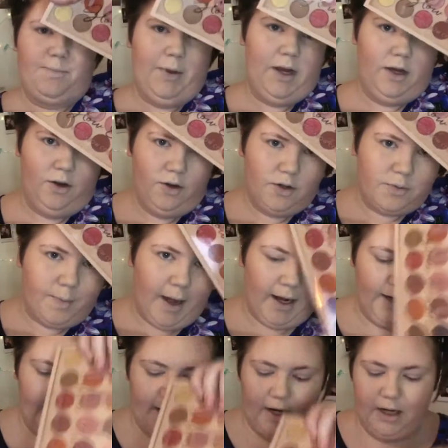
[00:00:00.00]
big nudes
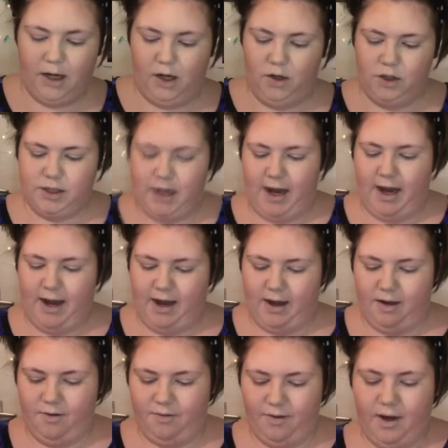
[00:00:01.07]
palette. And I also
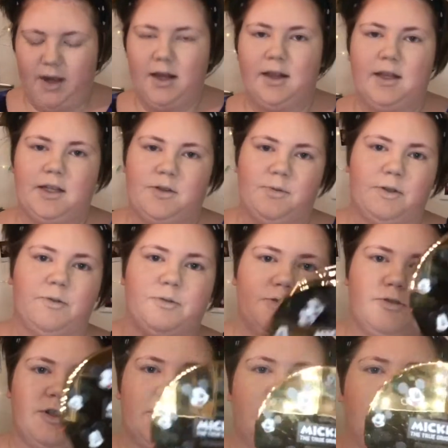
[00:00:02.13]
have this, which
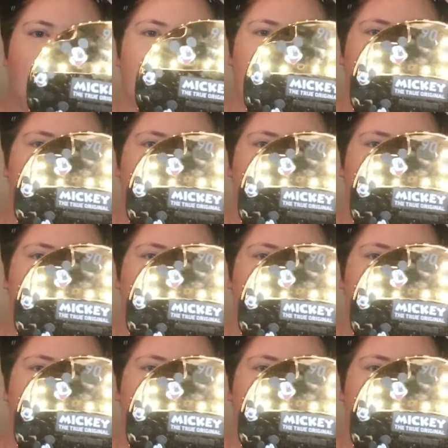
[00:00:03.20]
was reduced.